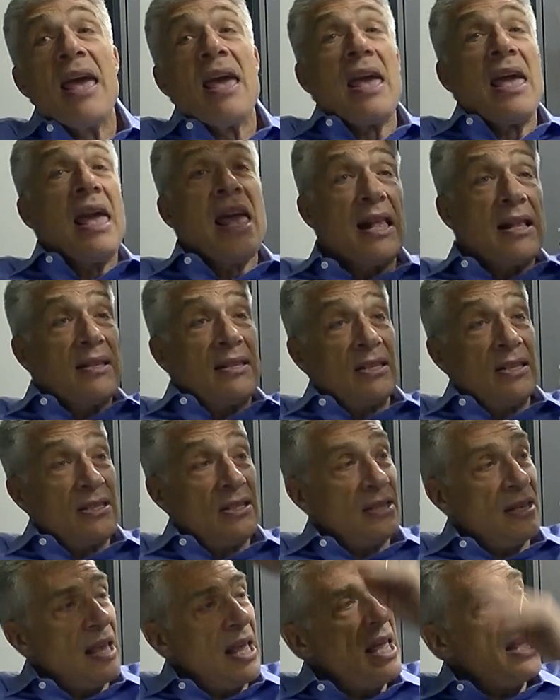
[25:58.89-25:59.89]
It
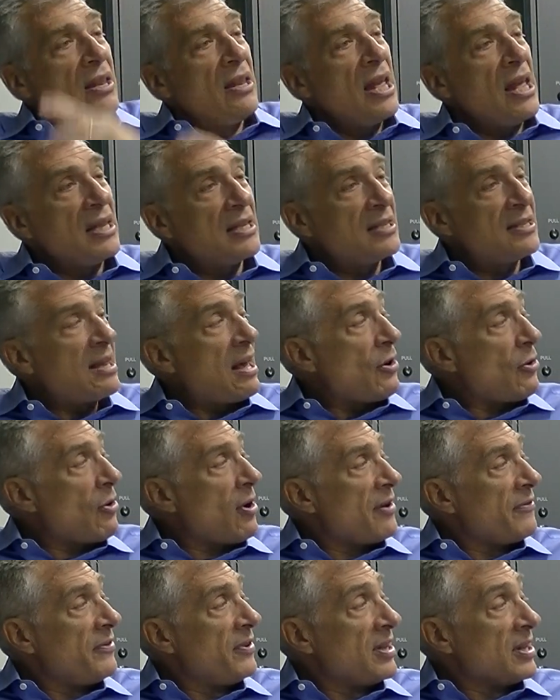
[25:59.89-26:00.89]
set
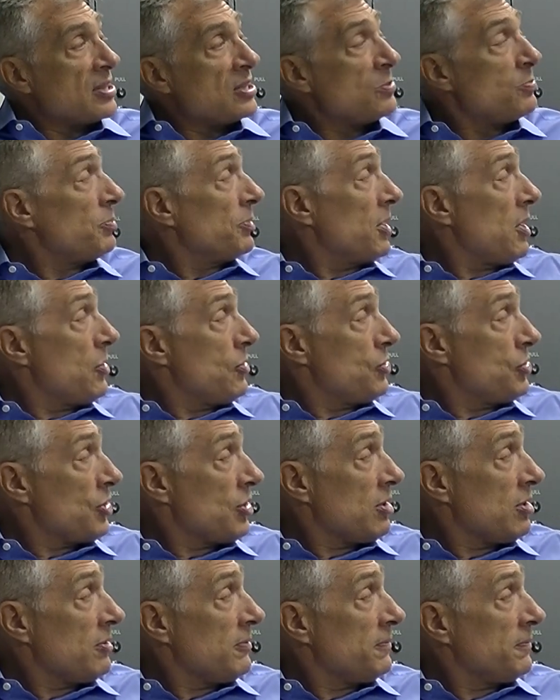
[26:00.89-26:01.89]
off an
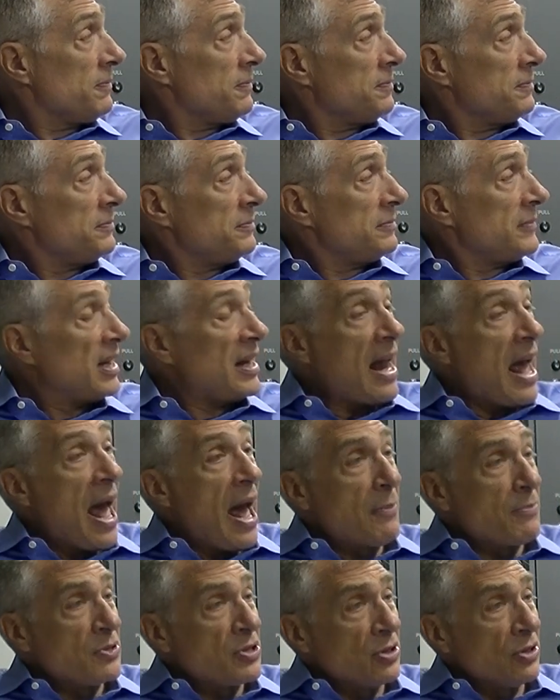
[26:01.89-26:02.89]
explosion, an
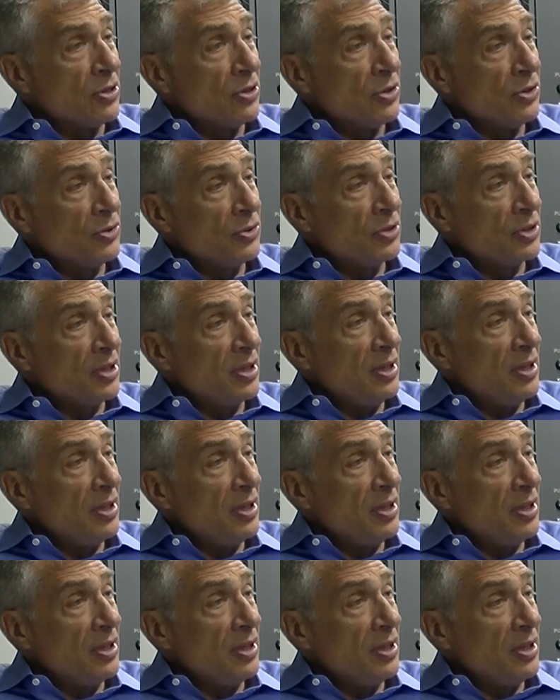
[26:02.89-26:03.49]
absolute